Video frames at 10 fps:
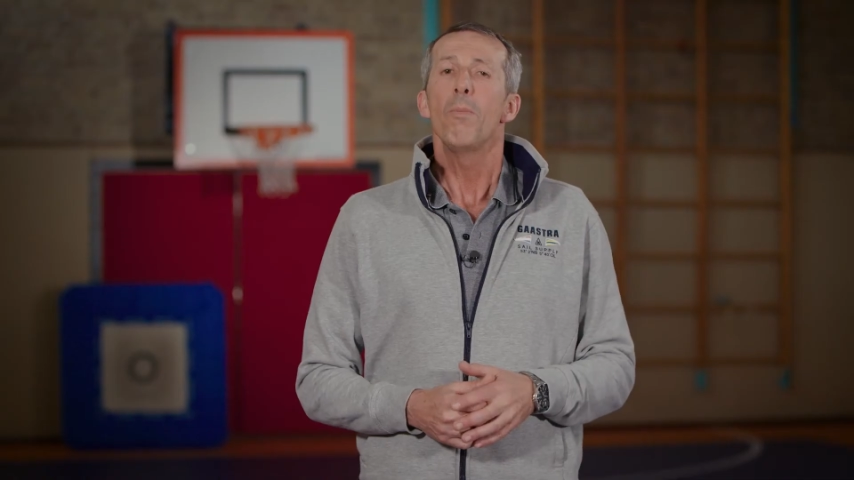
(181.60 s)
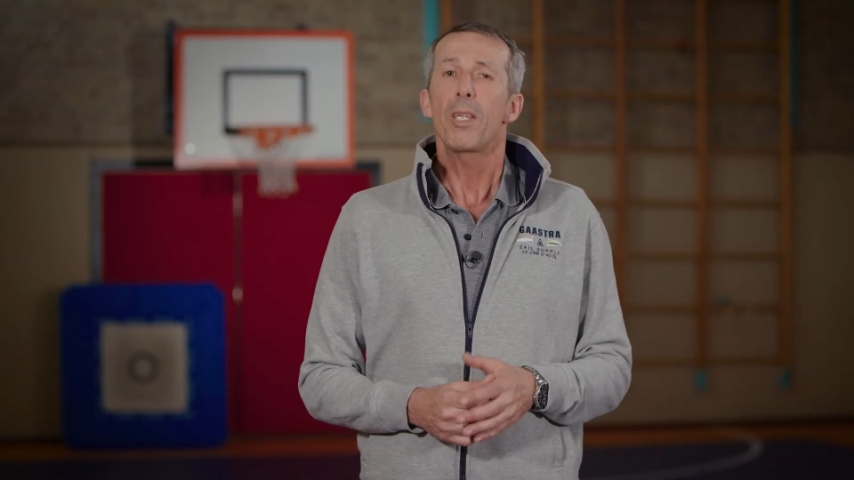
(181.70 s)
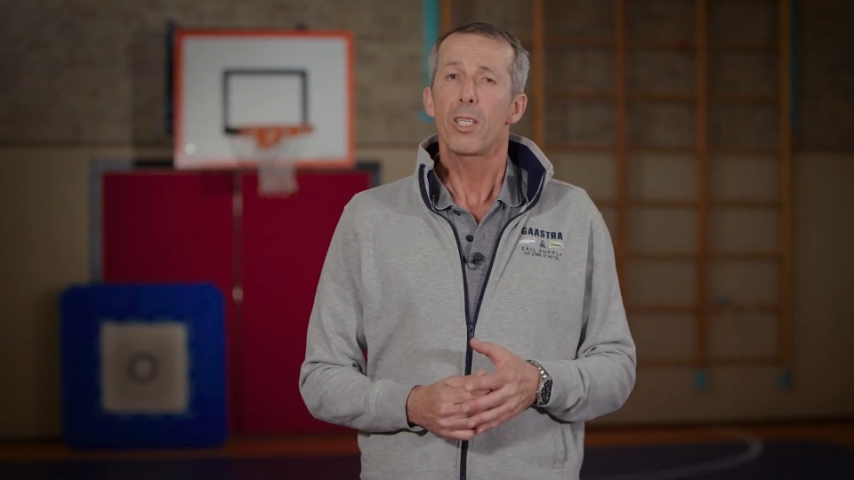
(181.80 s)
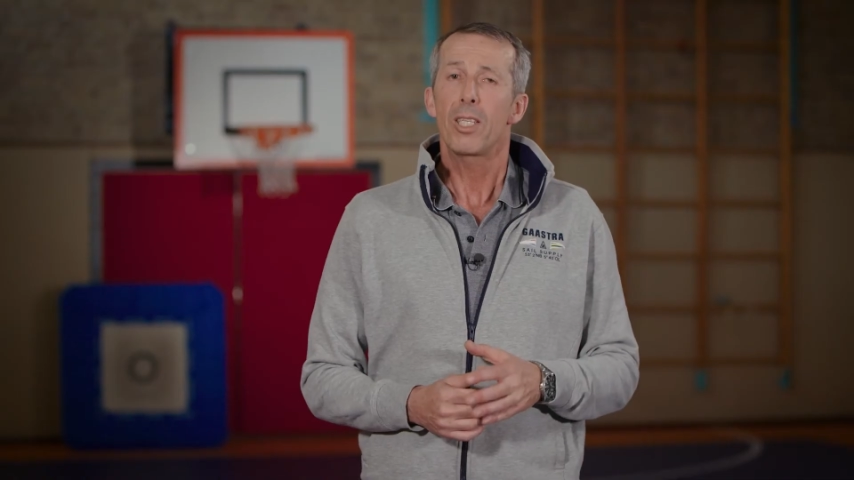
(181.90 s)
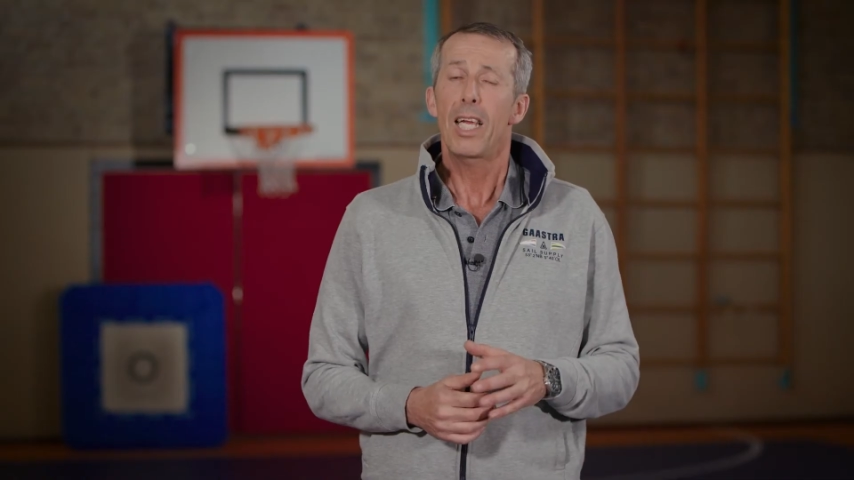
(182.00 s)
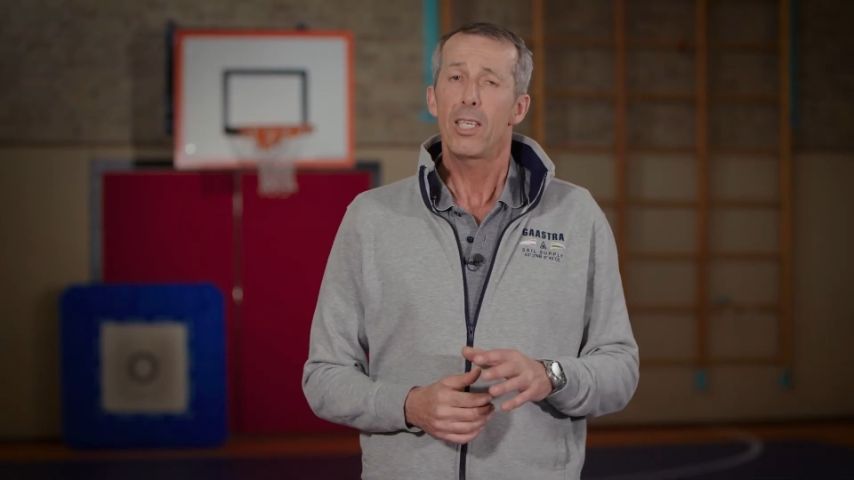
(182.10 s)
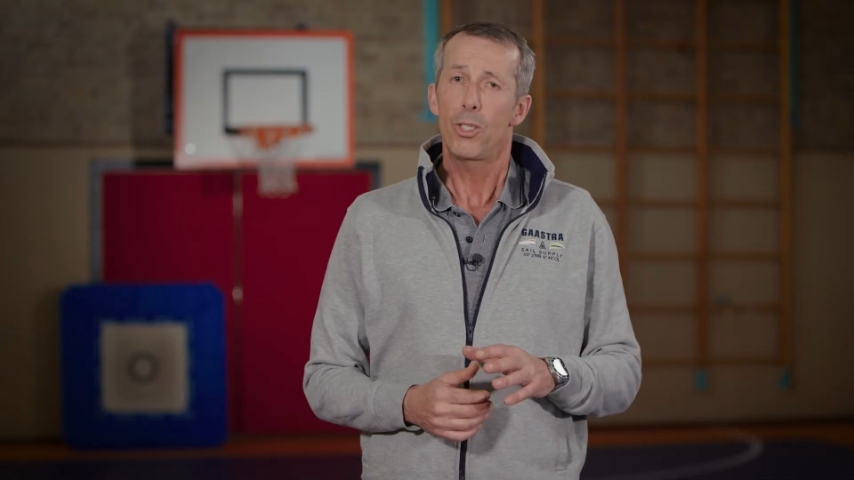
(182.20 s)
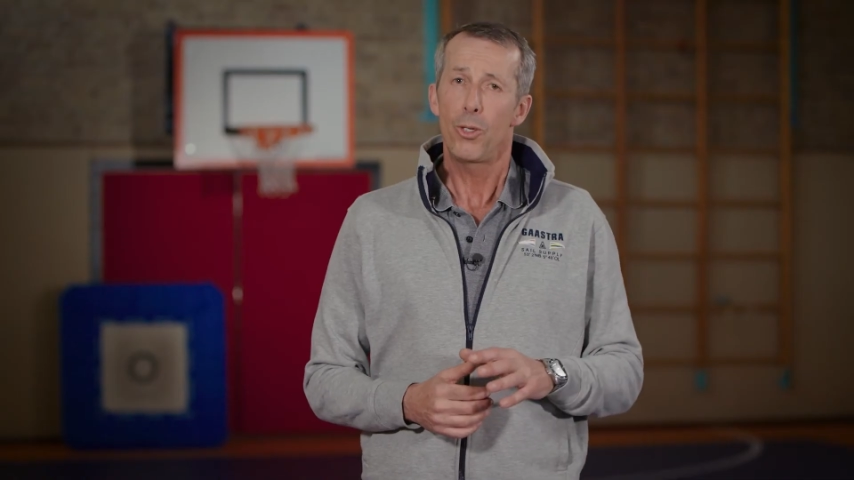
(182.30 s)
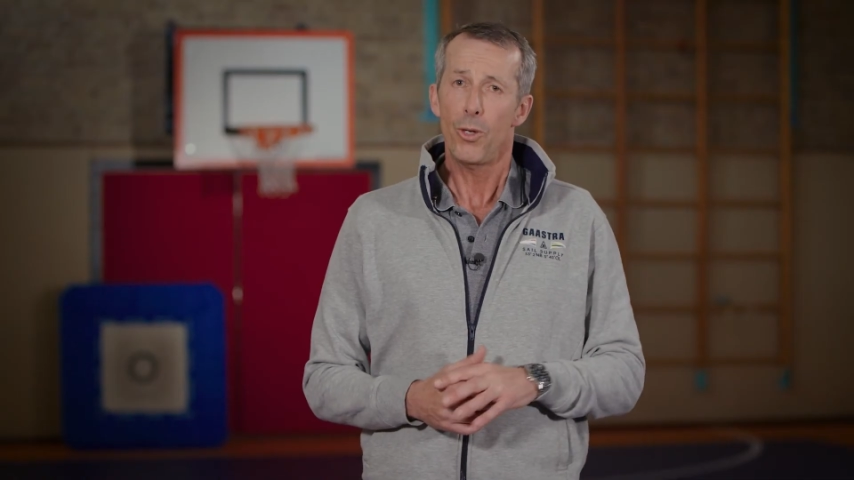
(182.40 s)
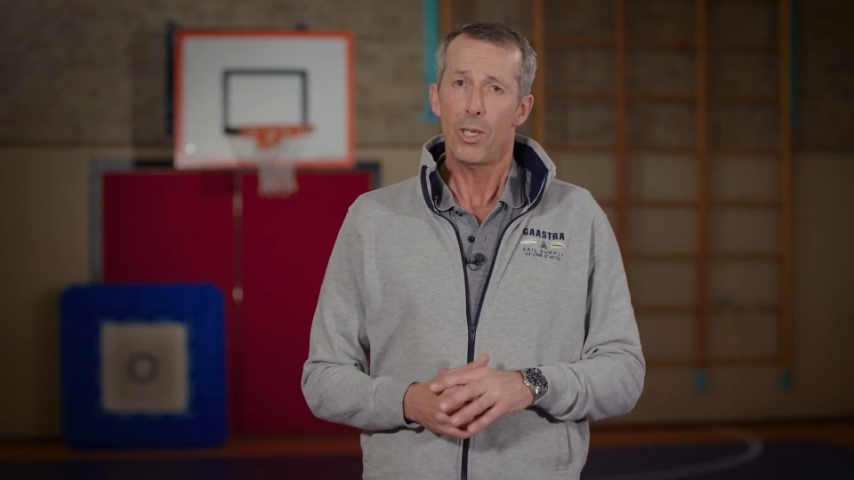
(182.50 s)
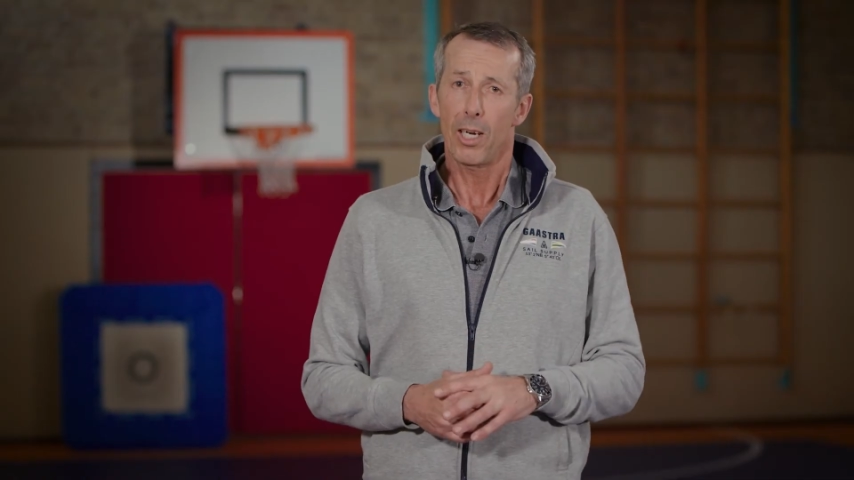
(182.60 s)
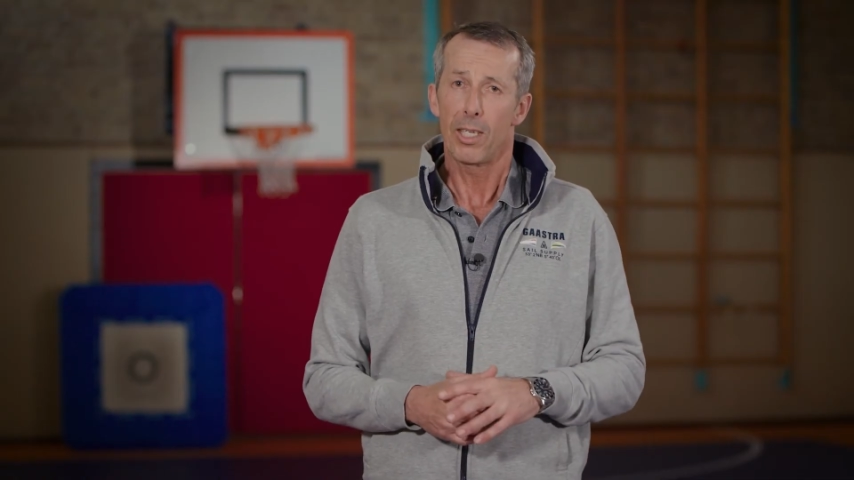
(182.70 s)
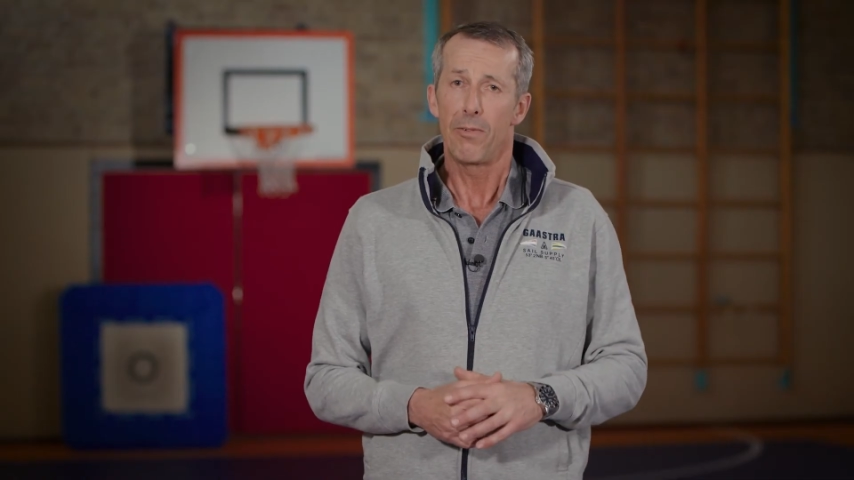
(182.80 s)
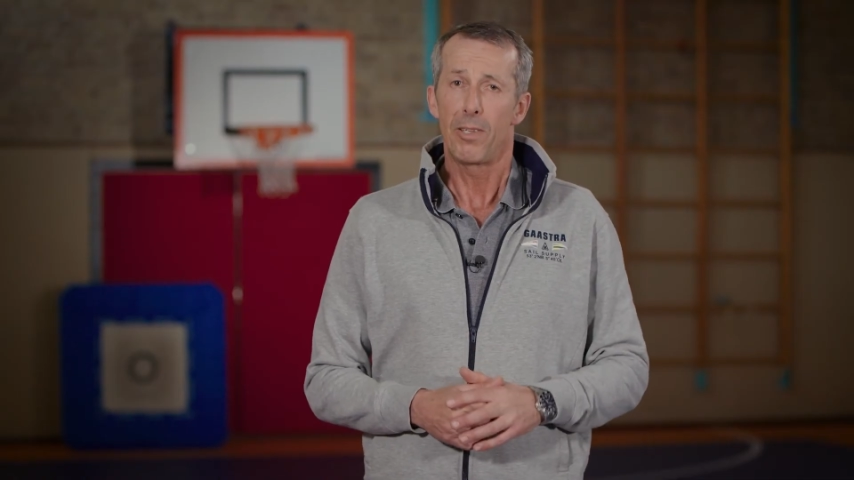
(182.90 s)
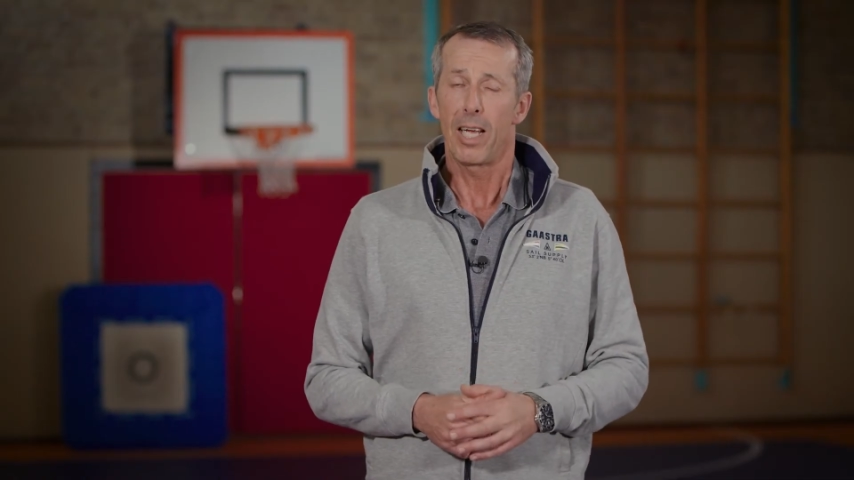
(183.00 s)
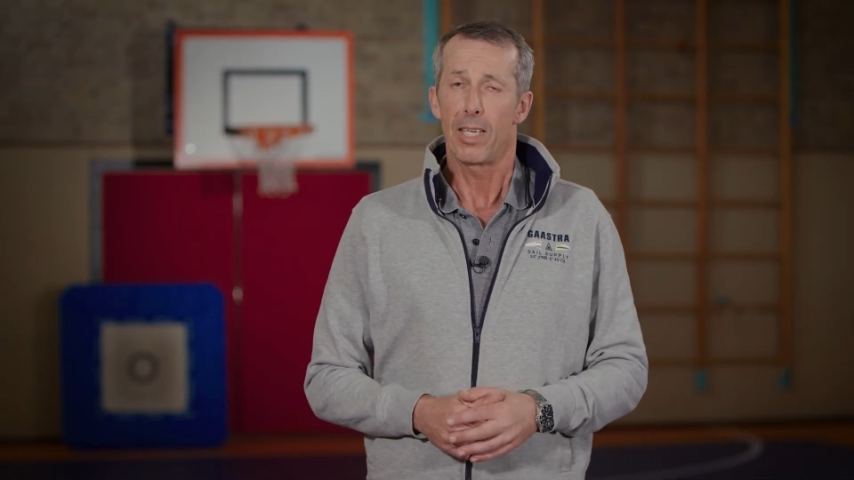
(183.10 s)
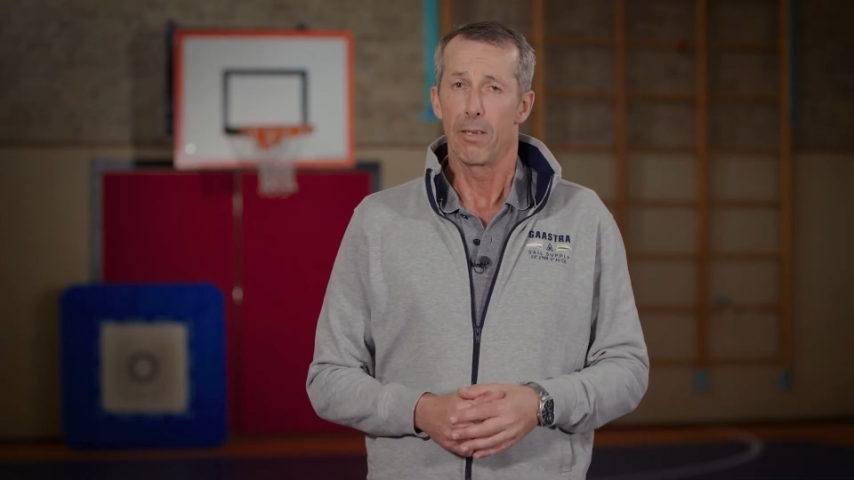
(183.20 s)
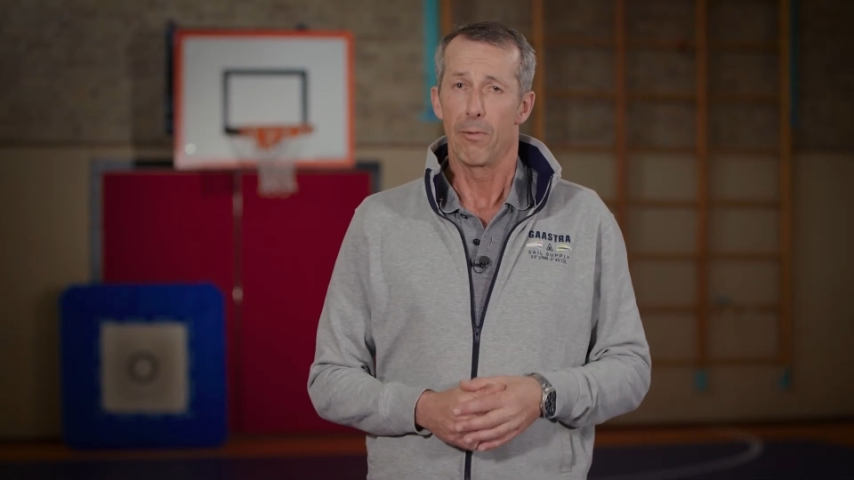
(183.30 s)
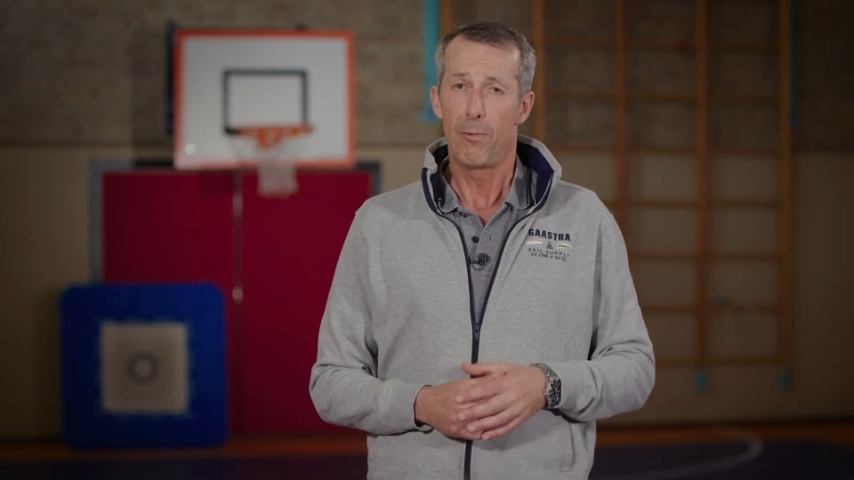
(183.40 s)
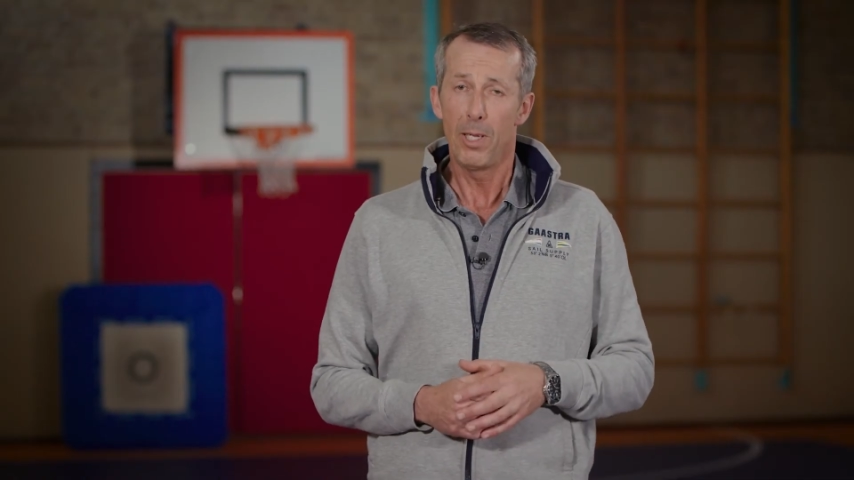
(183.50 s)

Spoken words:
Because there are lots of opportunities